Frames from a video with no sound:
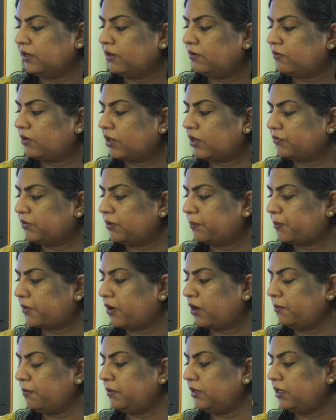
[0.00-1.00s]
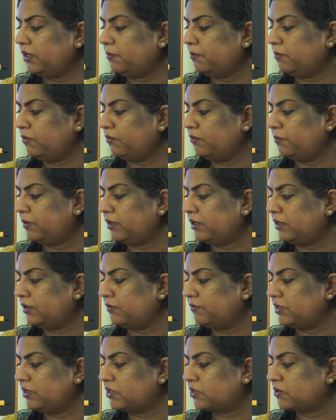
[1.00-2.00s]
one of the prominent movement
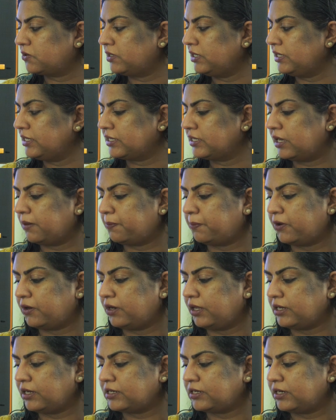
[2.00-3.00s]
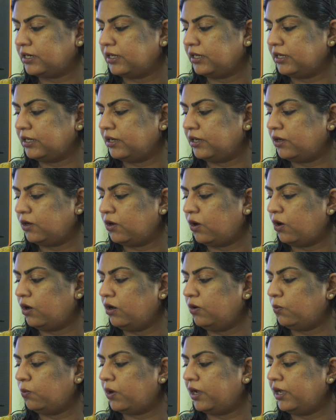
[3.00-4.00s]
in which trees are protected in a
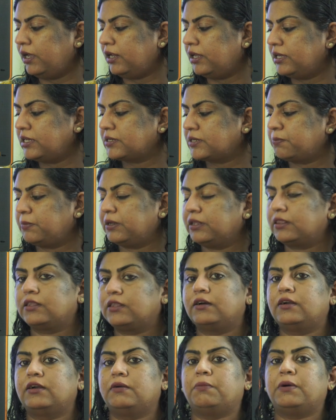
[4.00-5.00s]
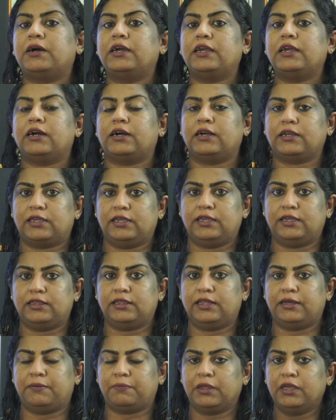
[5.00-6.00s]
non-violent method by hugging
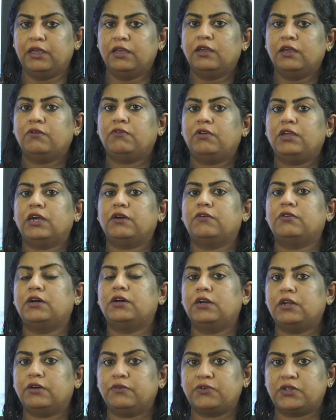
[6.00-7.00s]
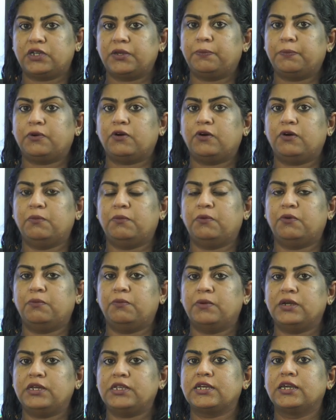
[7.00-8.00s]
them. We have heard of Chipko
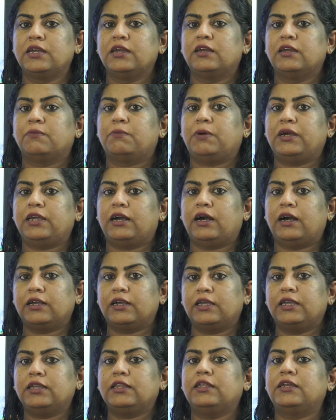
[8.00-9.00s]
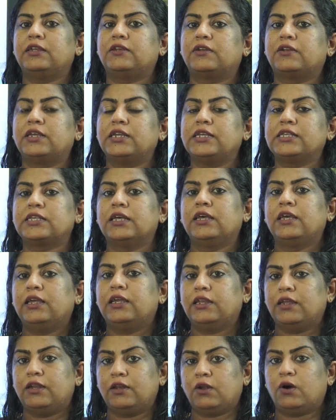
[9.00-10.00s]
movement. By hugging the trees
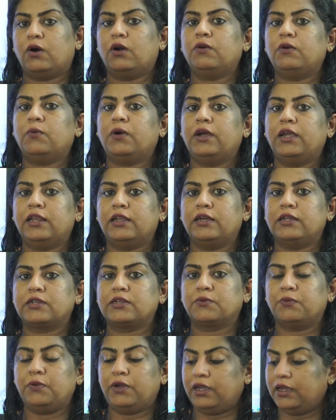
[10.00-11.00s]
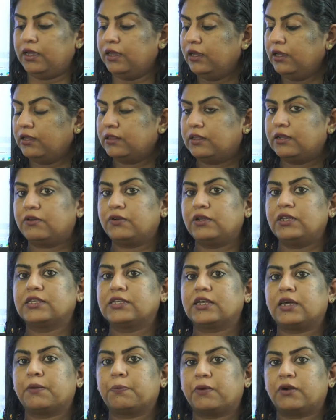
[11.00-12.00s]
in a non-violent way, the trees
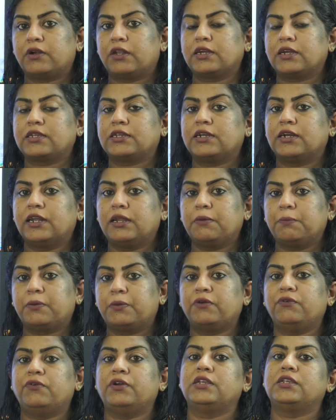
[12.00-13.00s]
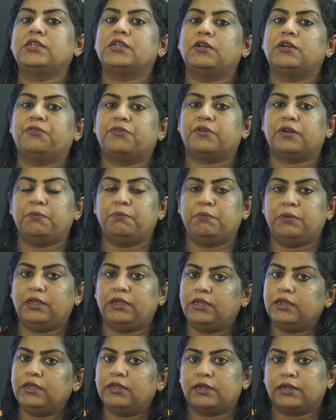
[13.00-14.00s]
are protected and prevented from
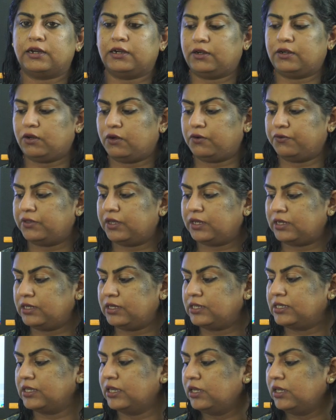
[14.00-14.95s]
being cut off. That is,